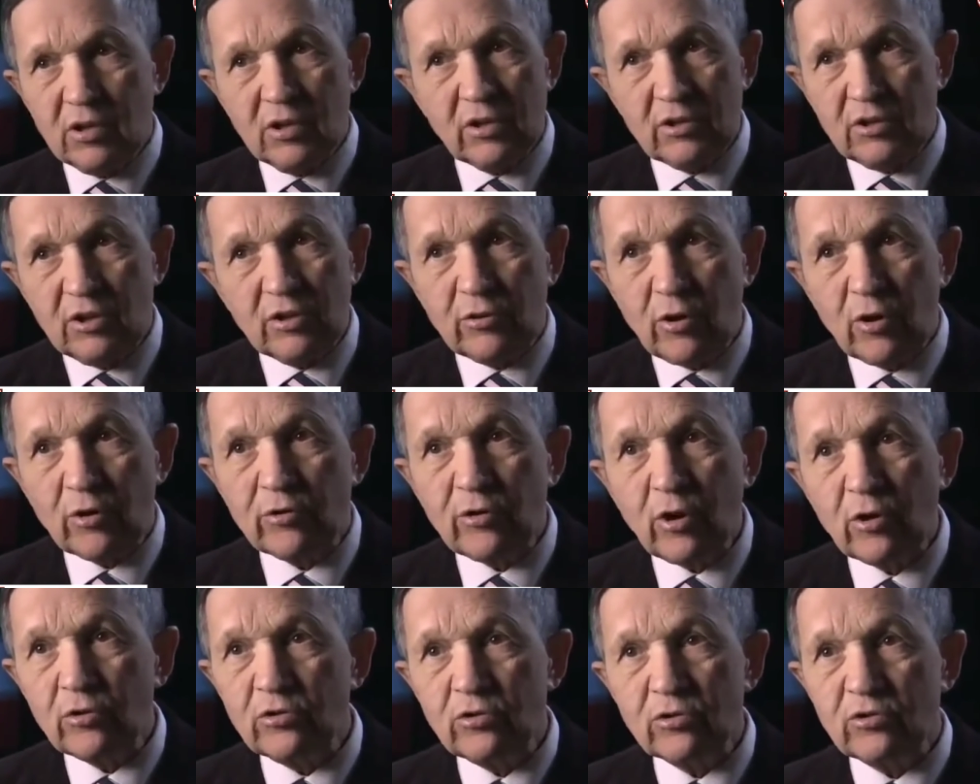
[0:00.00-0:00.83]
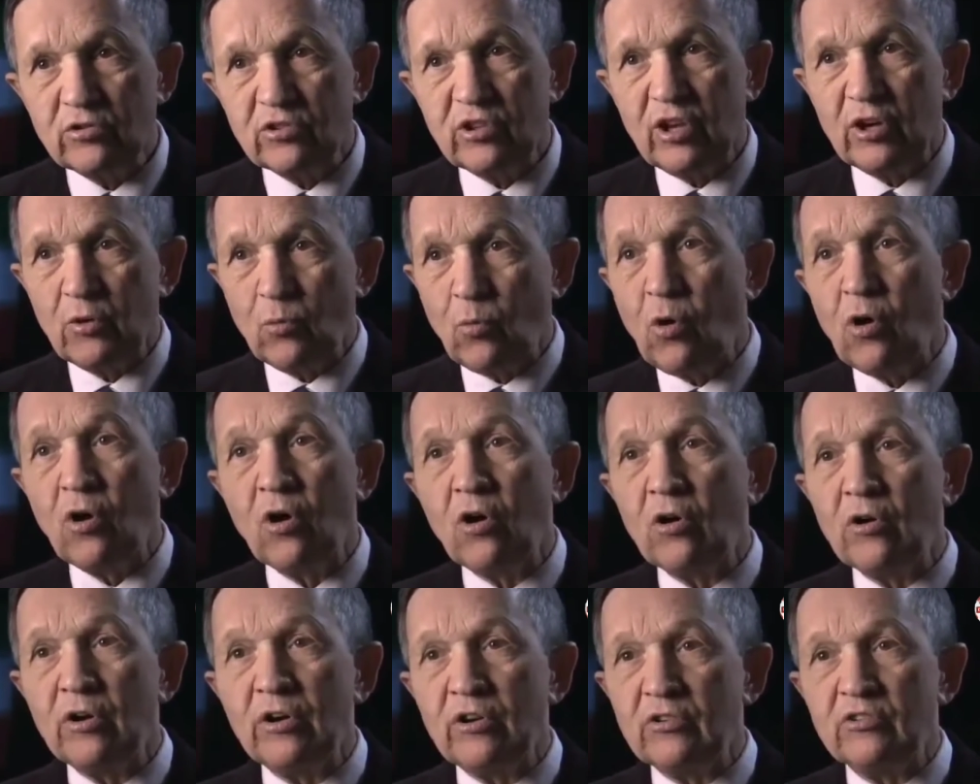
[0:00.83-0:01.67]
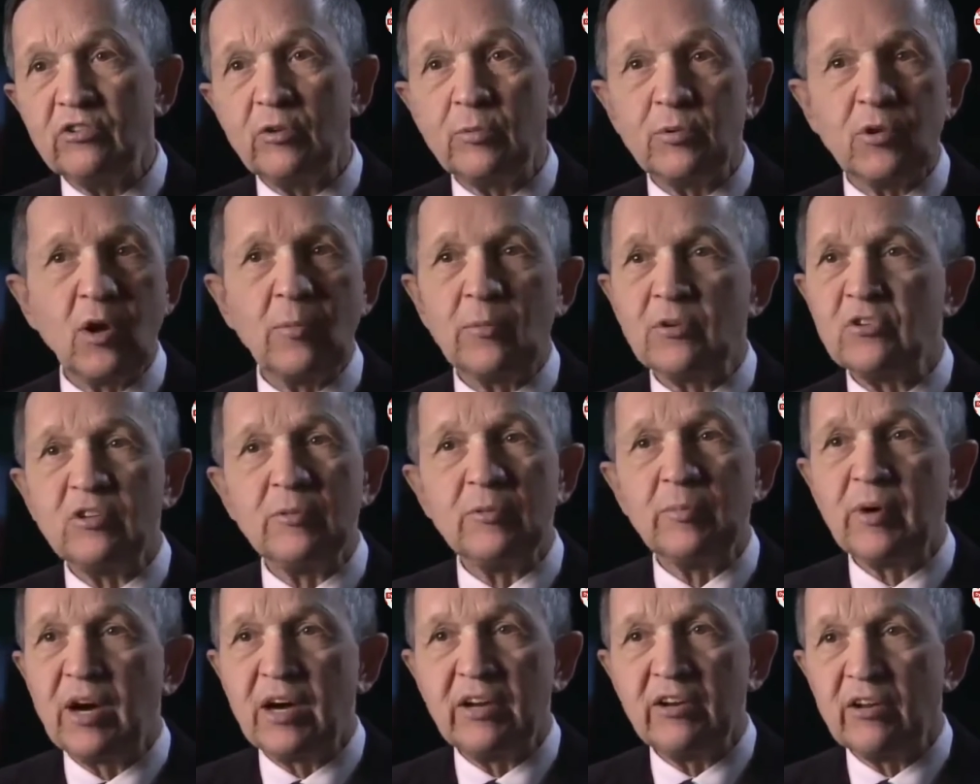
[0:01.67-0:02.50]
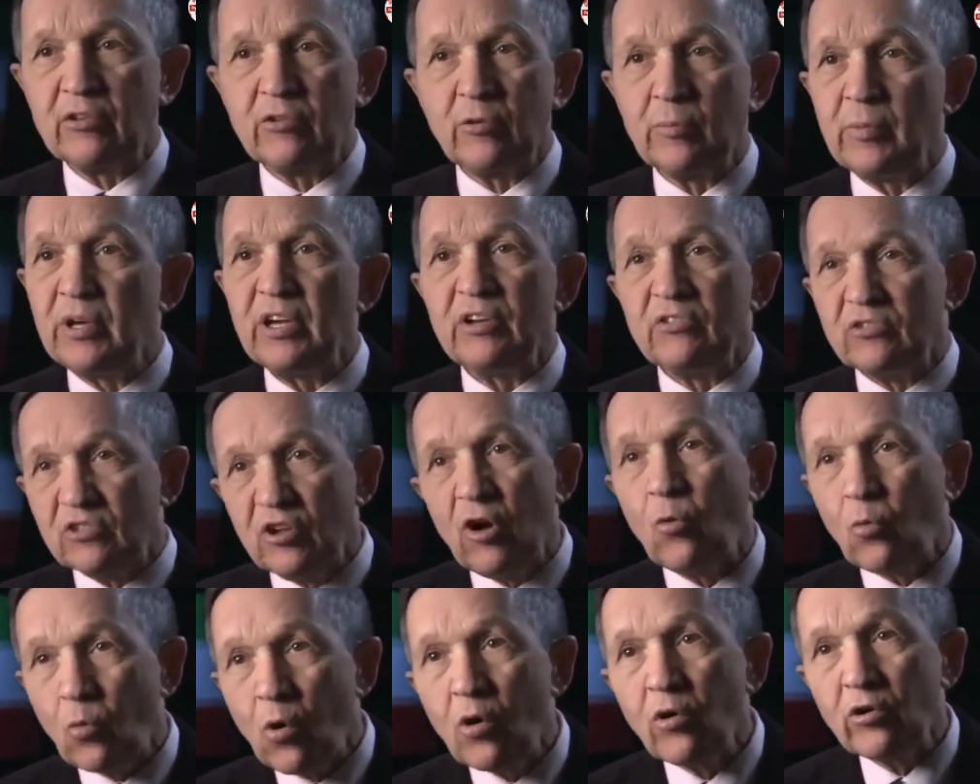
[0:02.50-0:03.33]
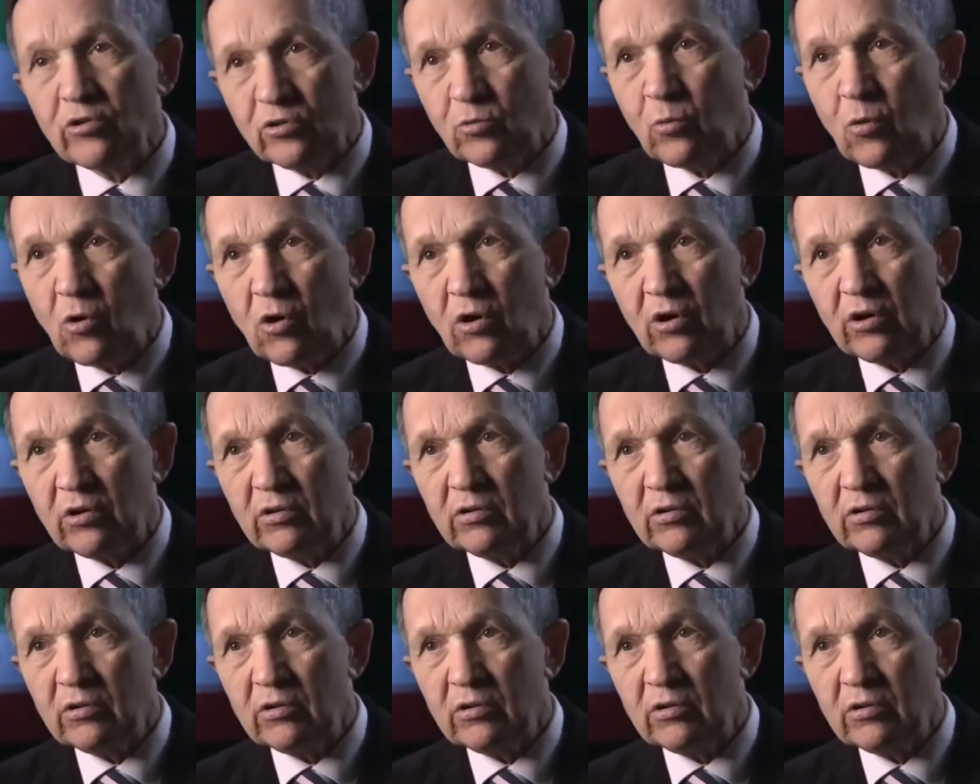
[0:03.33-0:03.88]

There are those who say war is diplomacy by another means. No, war is war.